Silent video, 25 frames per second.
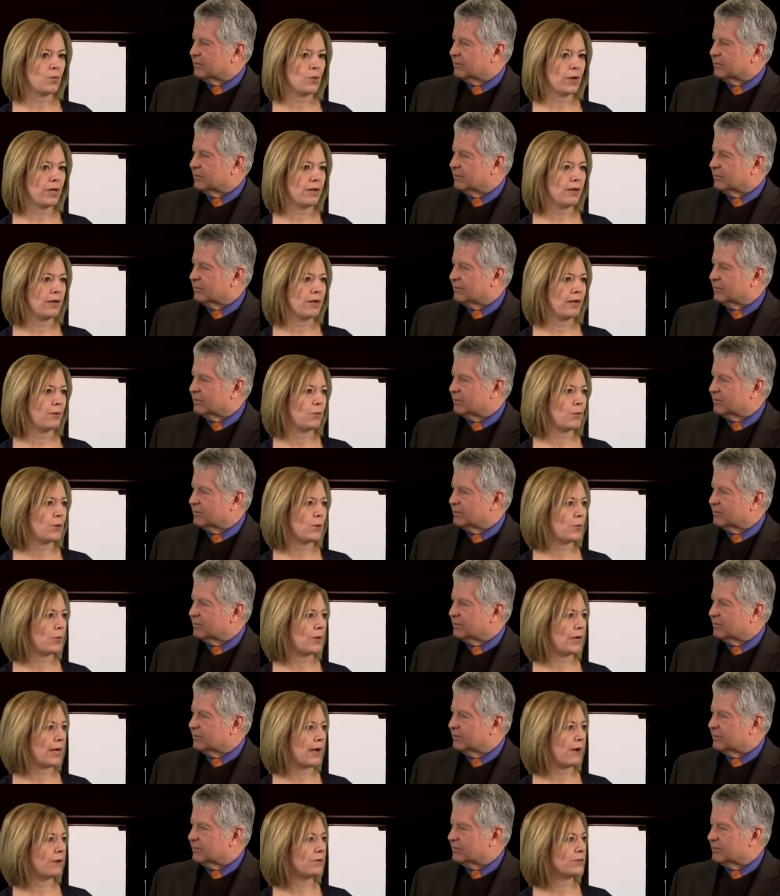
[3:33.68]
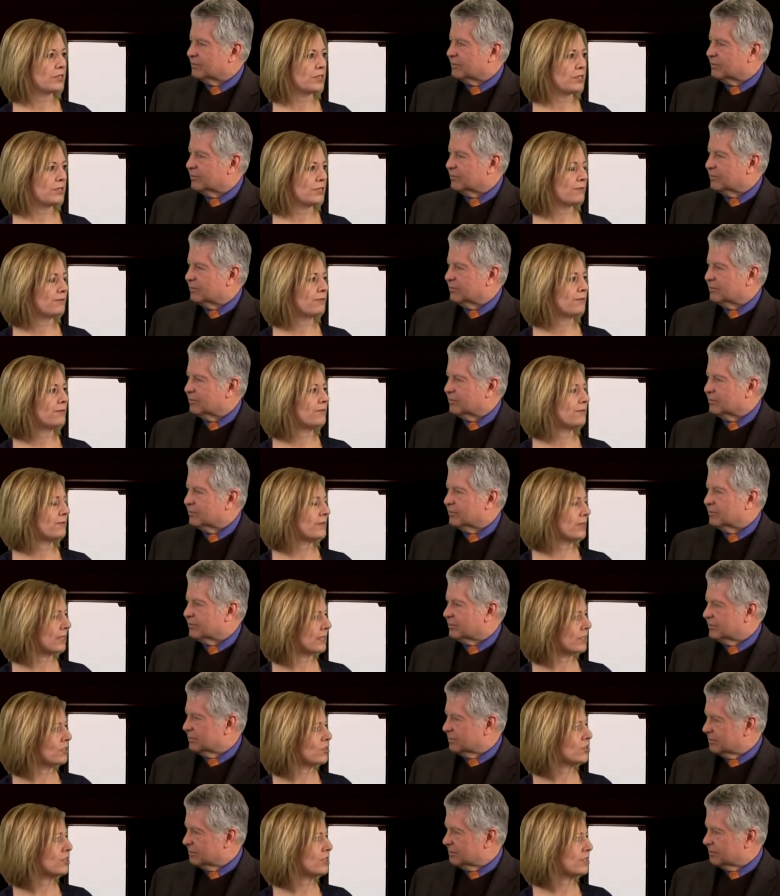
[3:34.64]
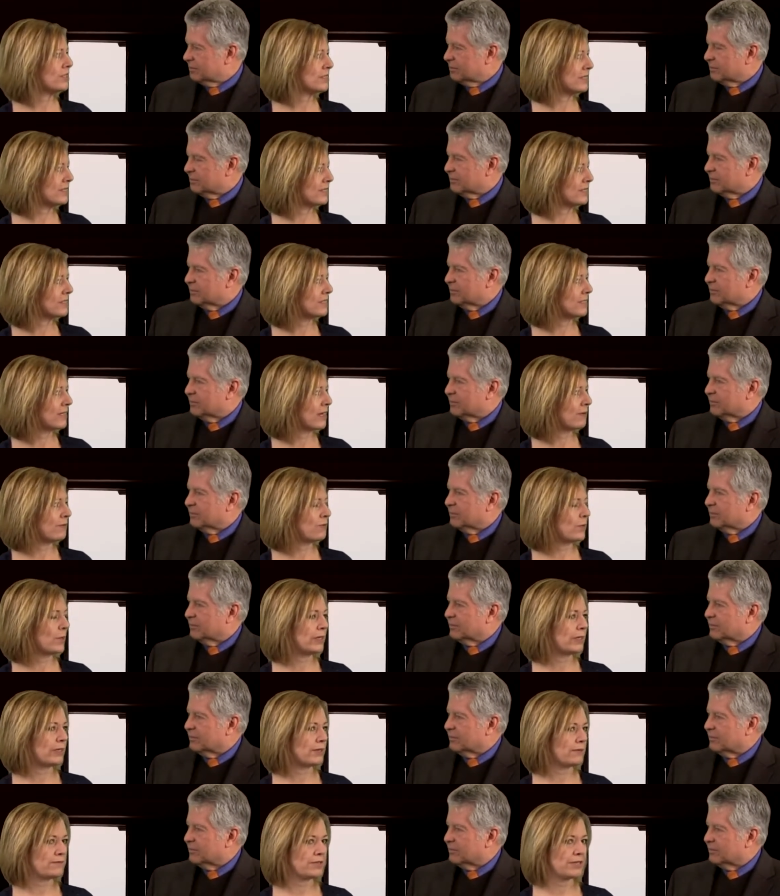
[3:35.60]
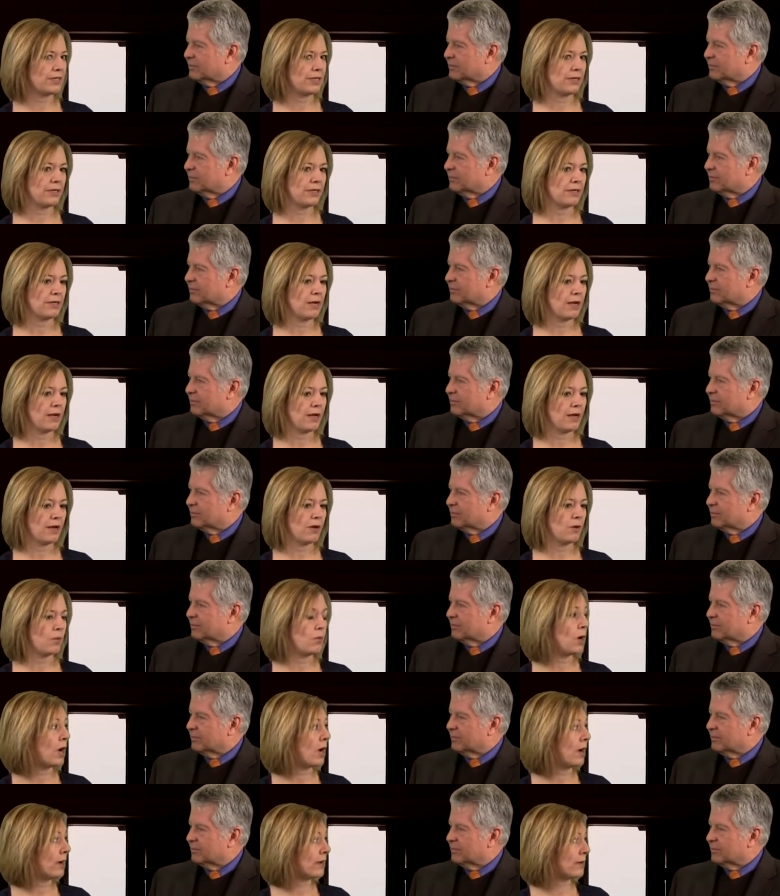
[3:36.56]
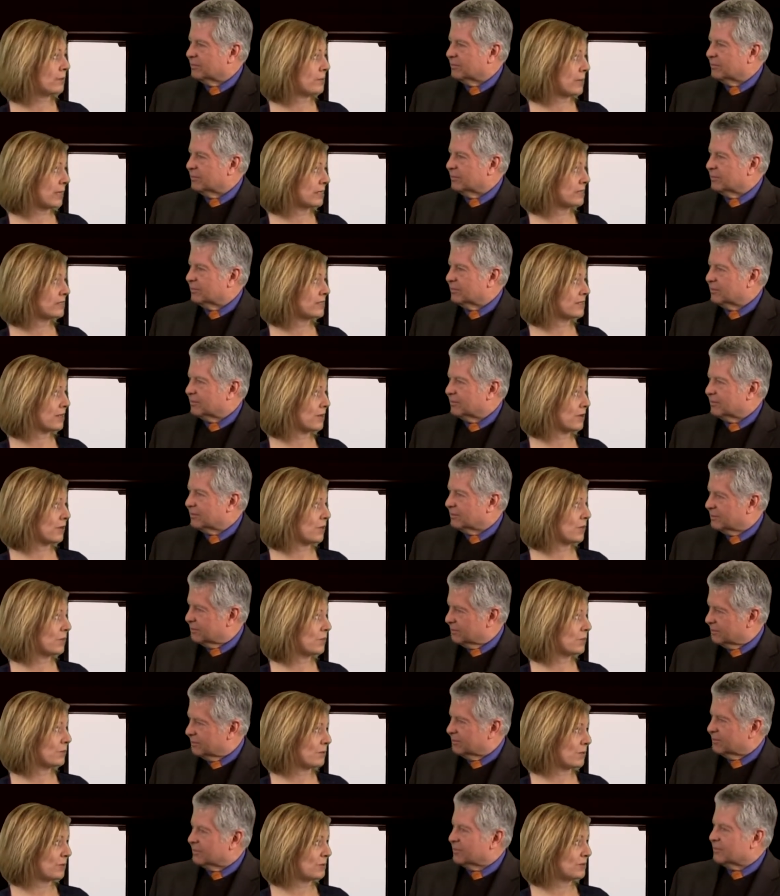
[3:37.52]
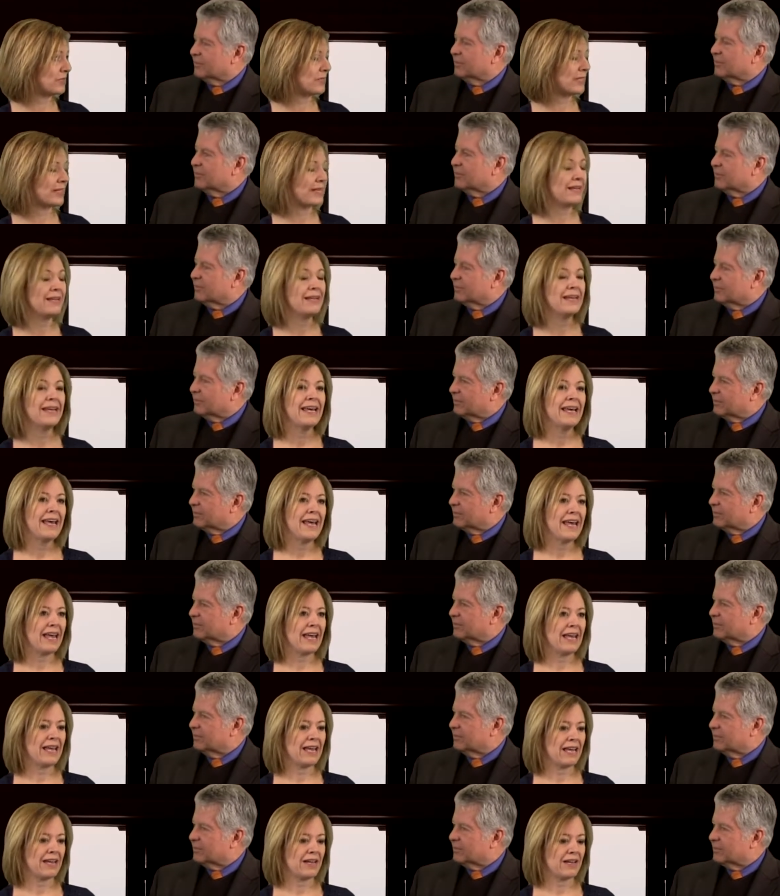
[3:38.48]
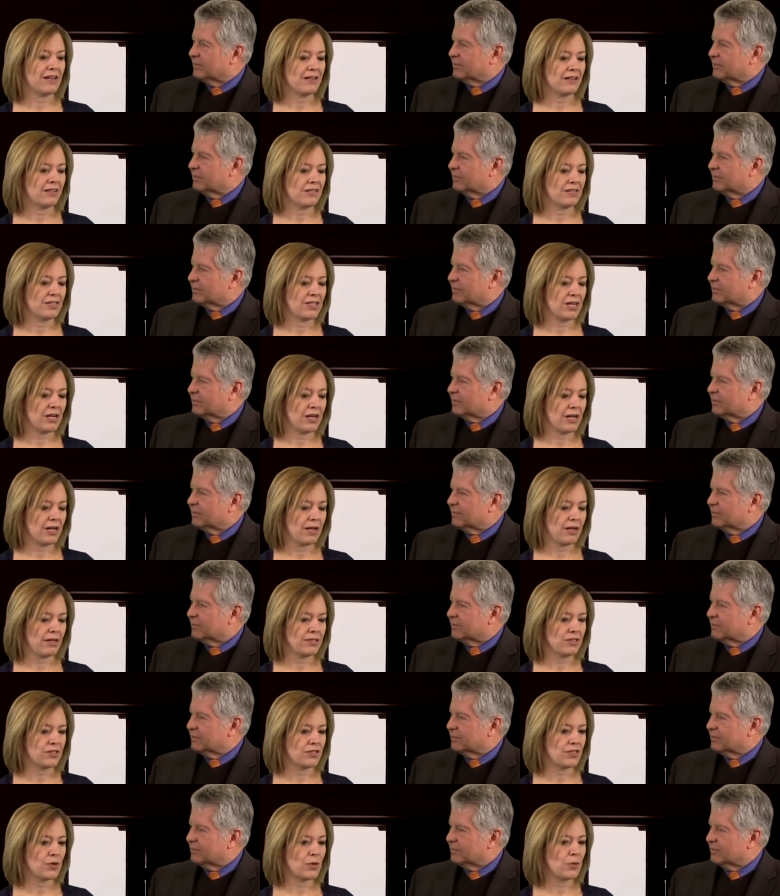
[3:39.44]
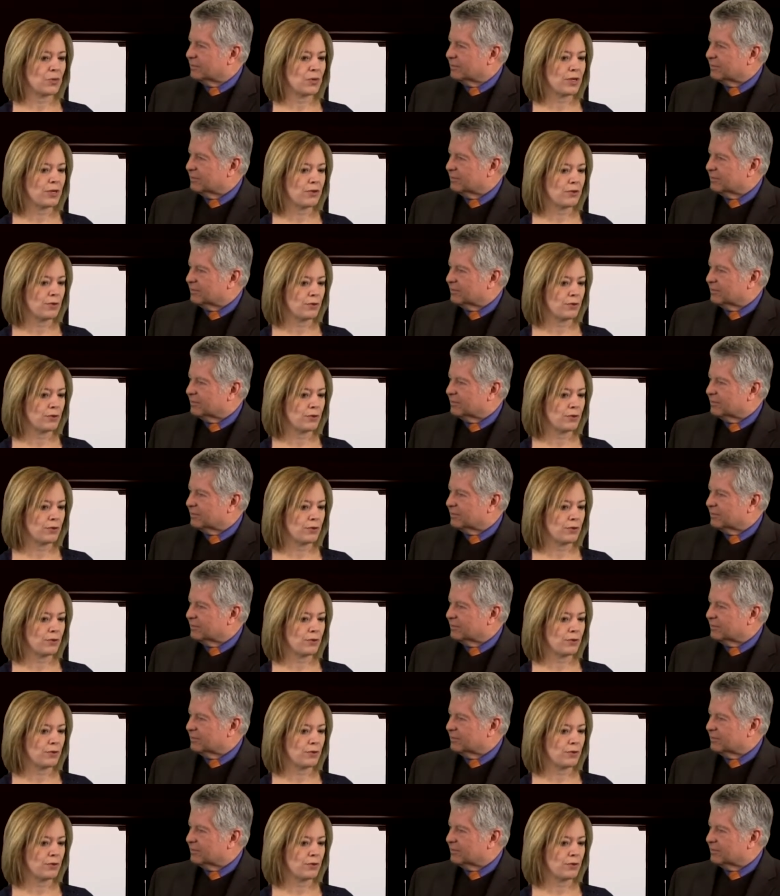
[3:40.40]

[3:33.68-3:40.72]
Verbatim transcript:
Speaker 1: went out to different villages and stuff. We lived in Oaxaca, Mexico mostly, and so we